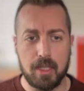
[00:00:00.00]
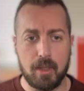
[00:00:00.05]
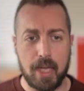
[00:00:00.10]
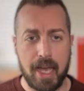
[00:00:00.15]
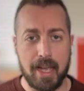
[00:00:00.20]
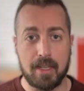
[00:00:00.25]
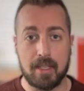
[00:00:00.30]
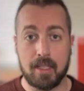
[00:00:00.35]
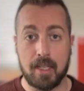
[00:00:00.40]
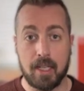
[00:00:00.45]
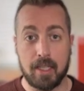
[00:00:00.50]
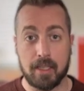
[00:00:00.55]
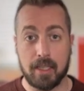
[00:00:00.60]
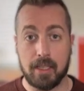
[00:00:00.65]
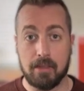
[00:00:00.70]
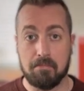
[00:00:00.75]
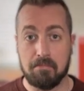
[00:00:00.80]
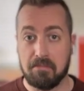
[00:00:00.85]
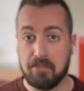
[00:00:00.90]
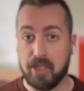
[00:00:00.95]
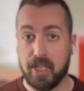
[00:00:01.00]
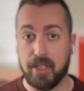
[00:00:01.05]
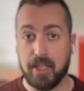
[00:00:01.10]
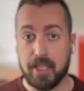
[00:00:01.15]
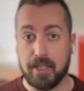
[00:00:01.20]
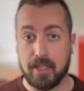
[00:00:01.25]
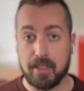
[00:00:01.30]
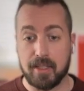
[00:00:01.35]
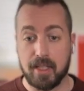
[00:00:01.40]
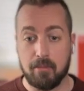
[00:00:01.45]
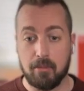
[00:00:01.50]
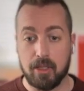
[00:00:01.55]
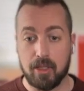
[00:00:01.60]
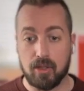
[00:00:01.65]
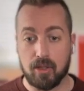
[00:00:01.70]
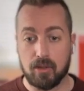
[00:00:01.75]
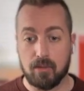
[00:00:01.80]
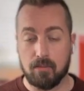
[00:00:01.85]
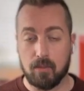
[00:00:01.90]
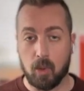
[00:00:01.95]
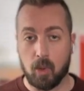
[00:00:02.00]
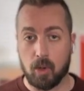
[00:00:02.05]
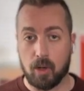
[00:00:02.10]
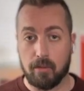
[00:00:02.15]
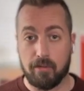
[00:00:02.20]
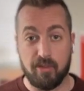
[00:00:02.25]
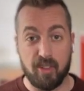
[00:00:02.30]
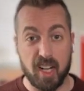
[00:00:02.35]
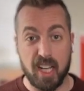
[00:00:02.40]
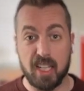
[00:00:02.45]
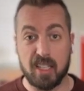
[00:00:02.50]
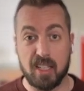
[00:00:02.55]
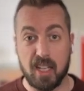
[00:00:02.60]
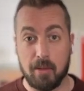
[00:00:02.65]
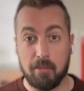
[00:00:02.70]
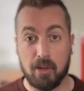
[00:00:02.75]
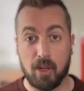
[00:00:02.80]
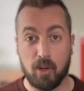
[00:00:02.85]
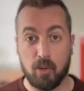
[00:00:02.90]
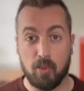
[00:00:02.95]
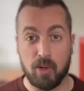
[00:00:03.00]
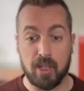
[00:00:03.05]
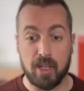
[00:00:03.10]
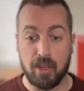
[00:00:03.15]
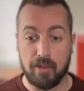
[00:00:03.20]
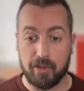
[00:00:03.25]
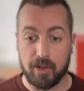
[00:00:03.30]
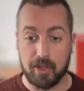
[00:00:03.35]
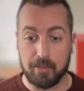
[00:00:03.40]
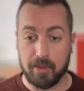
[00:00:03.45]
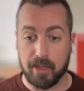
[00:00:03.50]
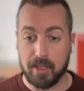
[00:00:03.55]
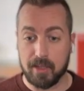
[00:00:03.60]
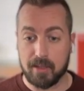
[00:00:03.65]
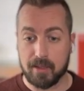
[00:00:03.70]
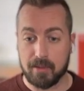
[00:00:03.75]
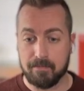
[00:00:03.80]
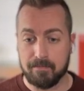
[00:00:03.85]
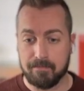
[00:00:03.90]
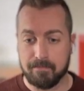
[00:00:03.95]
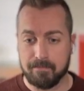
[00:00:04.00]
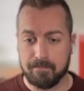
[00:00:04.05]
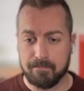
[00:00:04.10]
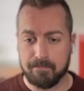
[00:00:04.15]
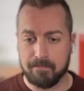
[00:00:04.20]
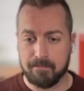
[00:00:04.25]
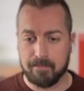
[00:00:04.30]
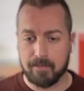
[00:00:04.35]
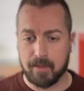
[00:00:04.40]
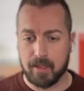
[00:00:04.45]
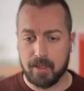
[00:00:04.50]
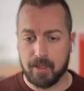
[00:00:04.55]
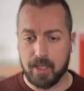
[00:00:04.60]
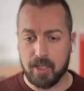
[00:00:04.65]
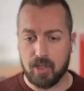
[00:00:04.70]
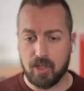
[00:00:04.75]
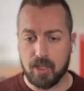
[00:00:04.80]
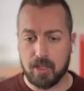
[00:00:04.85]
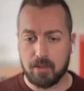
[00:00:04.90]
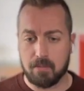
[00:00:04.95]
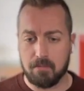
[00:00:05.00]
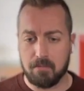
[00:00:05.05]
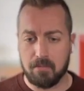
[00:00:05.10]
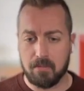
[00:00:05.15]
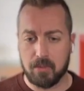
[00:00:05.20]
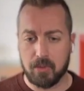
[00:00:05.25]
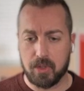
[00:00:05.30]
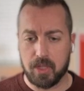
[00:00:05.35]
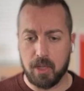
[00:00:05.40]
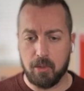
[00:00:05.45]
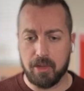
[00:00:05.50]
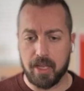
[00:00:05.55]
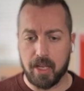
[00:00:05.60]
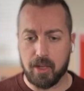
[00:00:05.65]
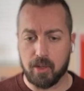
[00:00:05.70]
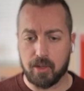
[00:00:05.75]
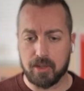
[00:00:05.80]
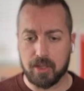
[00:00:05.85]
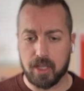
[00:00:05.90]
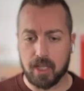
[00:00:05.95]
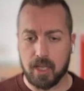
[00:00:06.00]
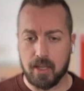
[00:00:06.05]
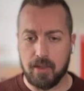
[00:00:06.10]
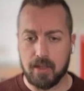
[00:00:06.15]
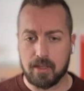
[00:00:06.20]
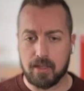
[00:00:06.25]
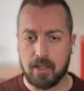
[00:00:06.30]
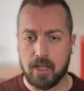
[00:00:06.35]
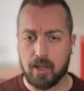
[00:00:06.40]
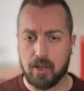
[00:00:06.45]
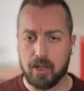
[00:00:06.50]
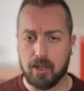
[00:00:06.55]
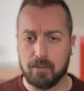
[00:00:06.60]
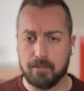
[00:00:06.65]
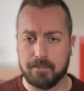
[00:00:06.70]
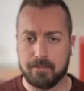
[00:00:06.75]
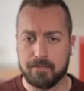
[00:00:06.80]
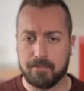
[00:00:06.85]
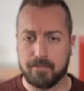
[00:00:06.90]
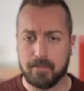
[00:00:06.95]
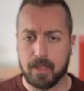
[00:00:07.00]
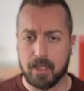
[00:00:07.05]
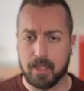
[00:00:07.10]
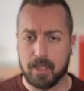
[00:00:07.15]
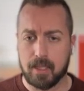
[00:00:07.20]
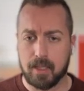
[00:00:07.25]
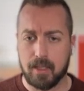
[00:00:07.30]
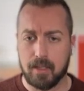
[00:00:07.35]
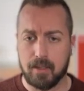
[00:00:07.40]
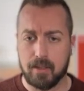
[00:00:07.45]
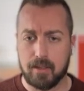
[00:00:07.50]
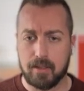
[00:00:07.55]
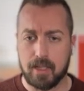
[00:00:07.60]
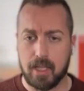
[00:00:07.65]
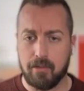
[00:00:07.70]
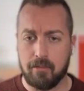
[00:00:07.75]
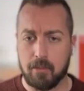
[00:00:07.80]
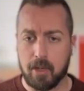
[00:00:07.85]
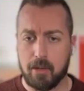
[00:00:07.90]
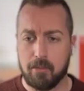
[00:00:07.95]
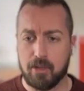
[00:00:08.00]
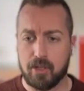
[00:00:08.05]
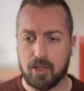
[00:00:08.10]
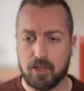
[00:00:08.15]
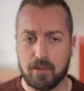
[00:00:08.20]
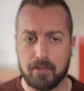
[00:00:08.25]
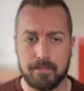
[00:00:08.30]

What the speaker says: accidentally delete this image or forget to upload one in the first place? Let's just see what that looks like in this scenario. Save and publish.